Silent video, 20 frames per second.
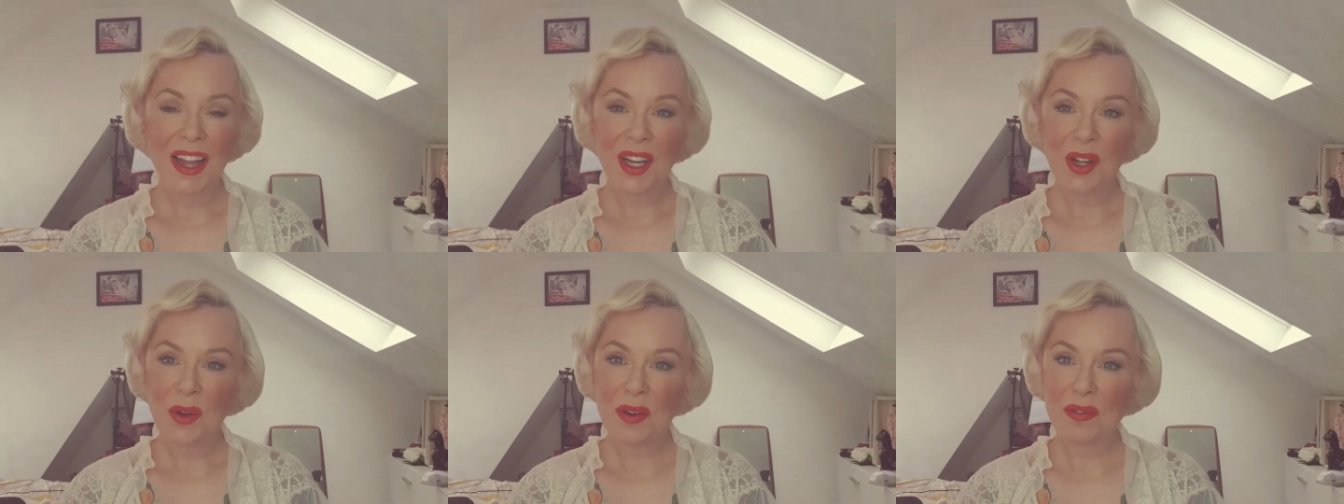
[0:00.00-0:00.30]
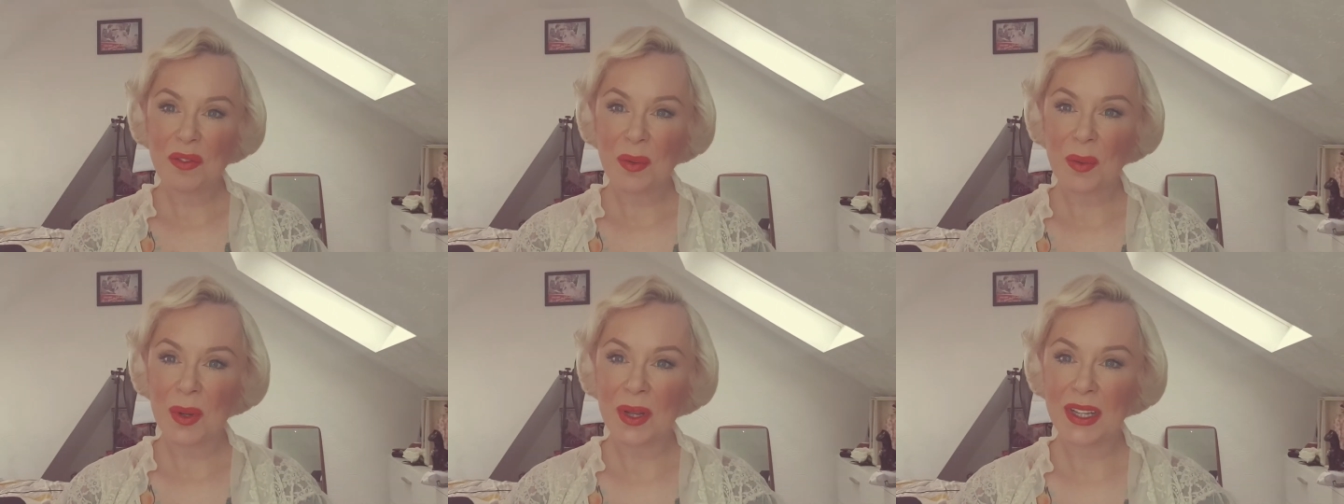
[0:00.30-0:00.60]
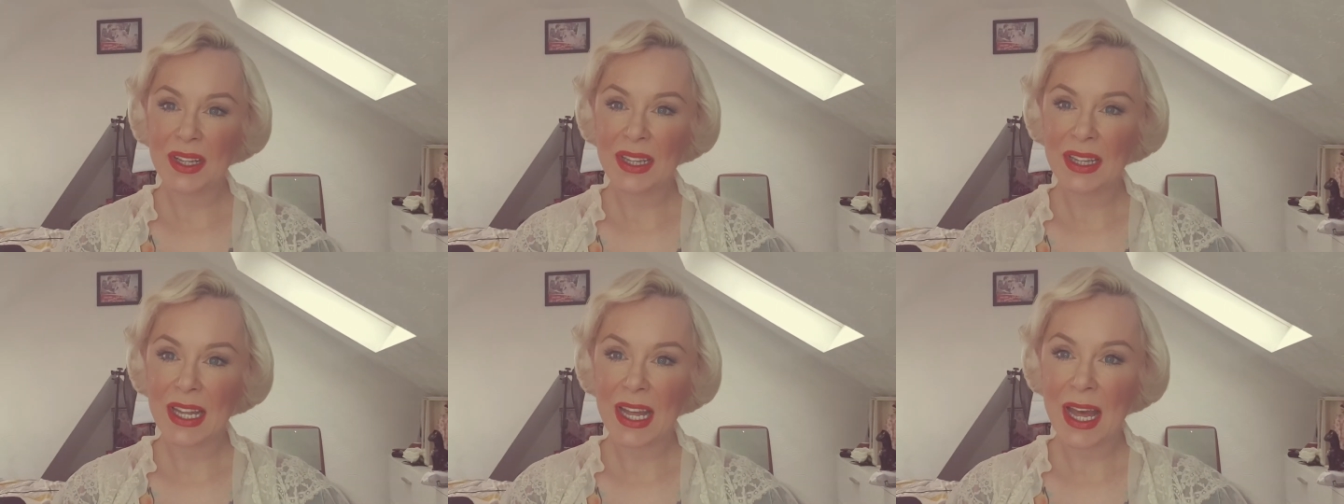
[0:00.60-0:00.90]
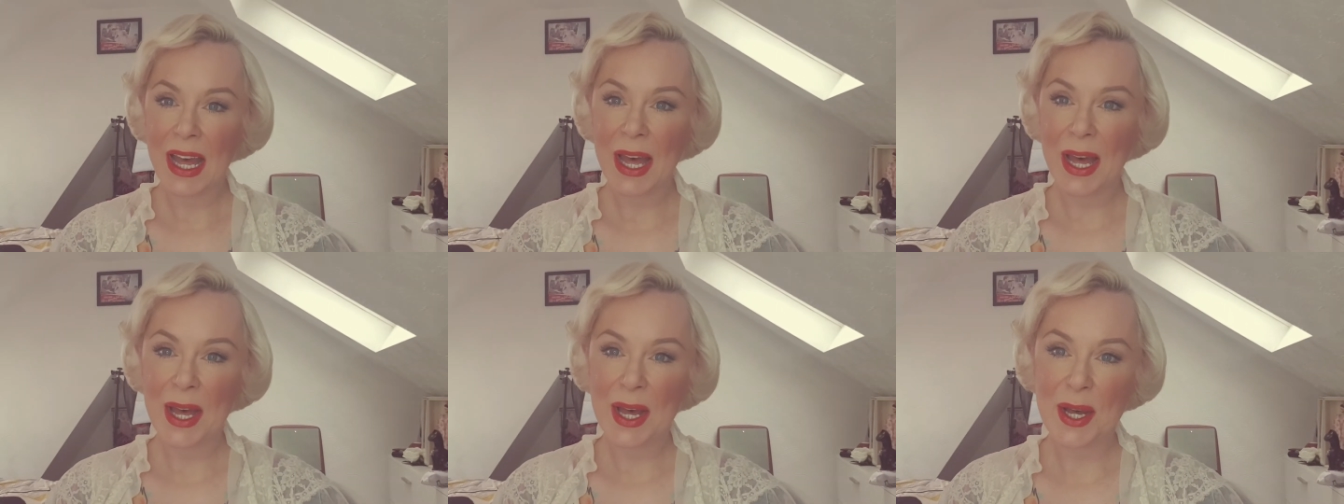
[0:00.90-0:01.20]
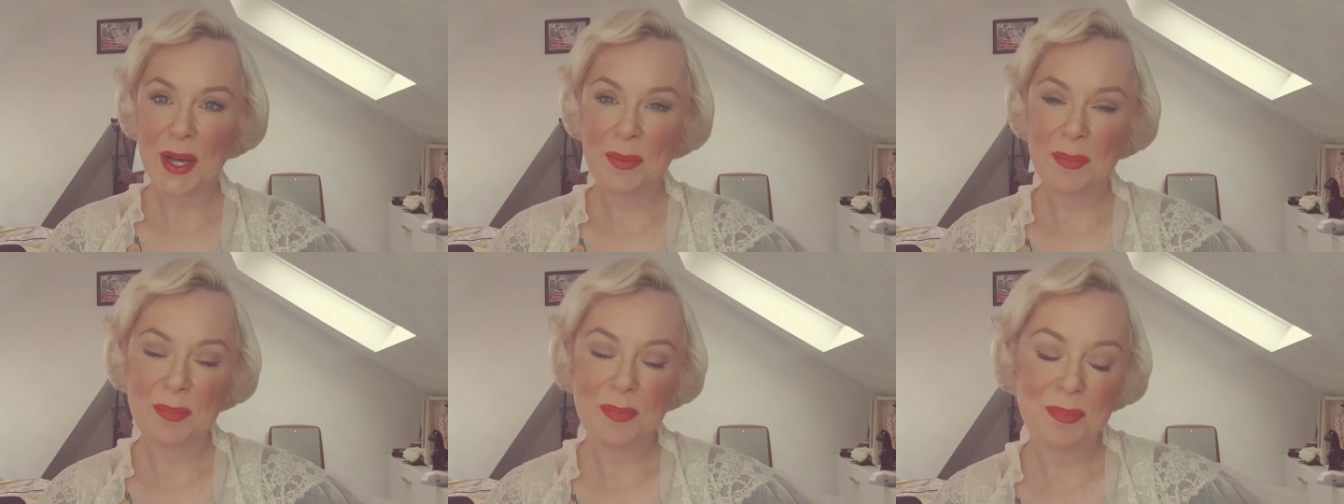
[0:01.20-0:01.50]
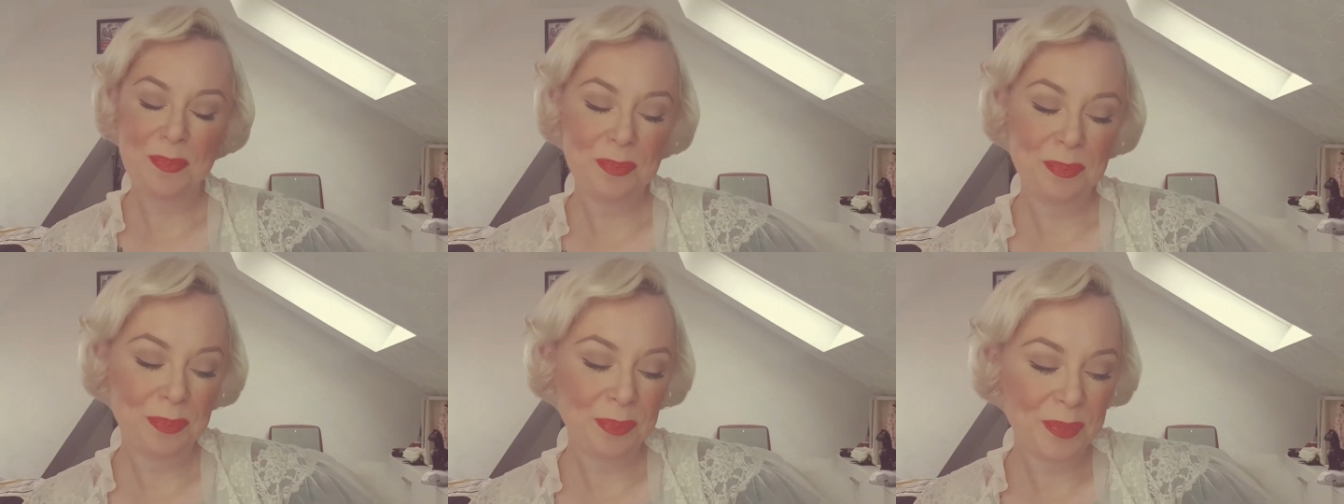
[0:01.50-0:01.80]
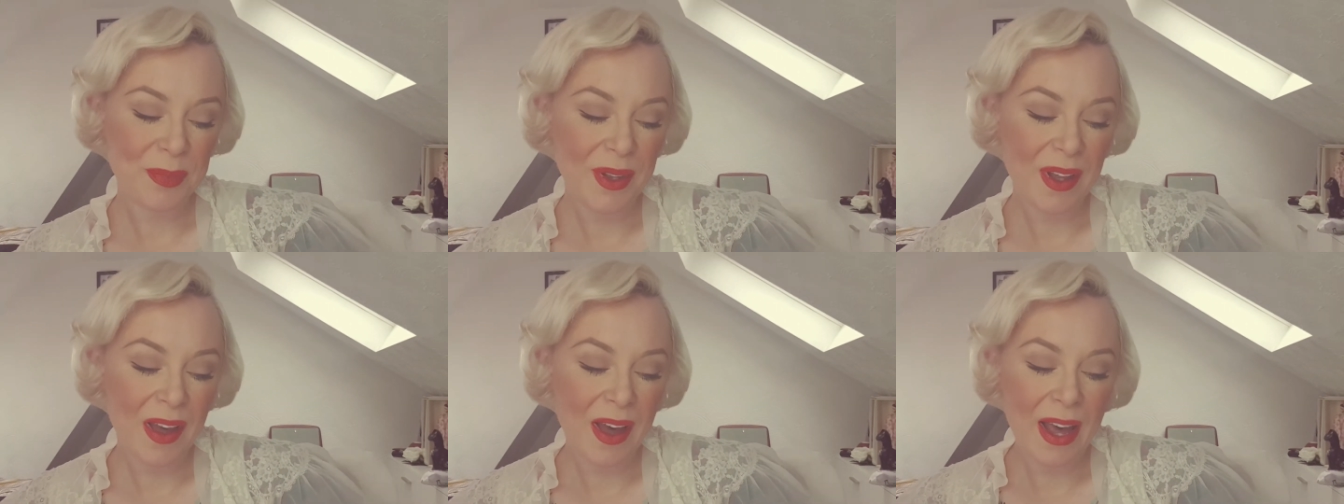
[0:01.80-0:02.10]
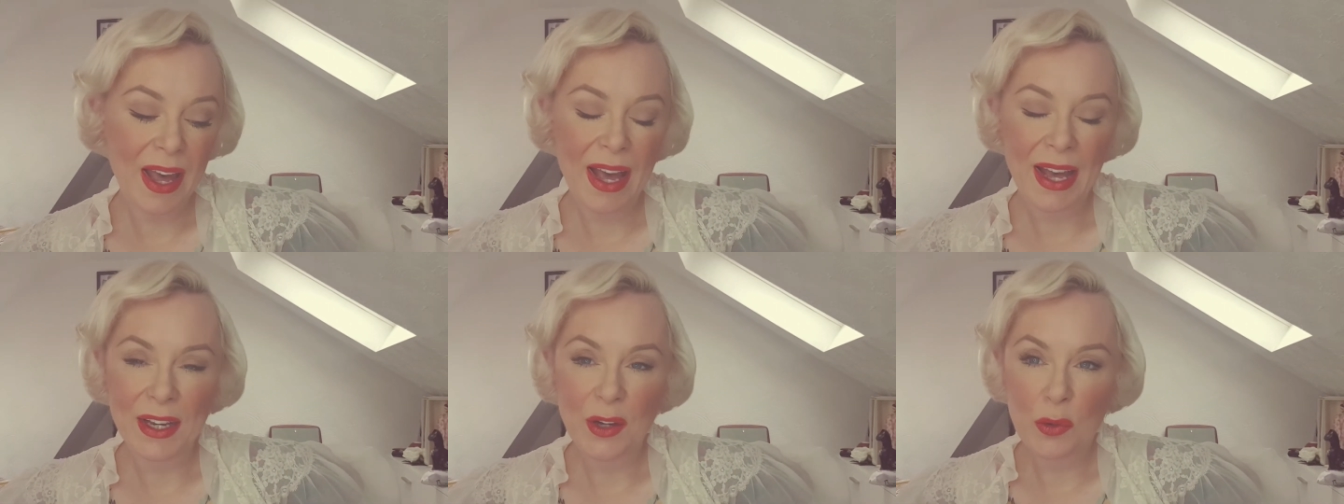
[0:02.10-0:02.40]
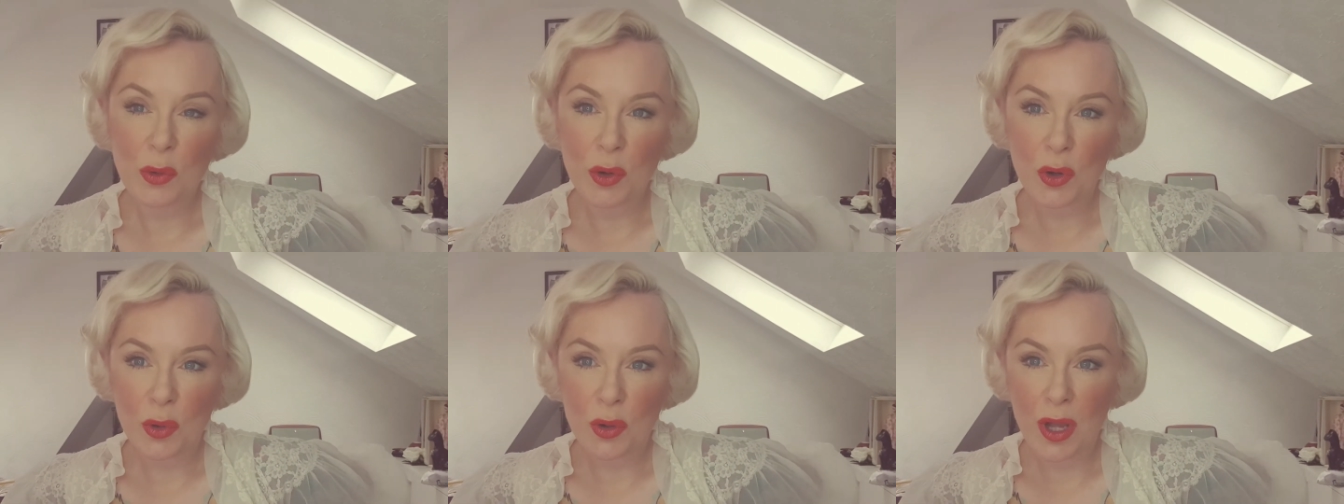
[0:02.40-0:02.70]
Hello everyone. I had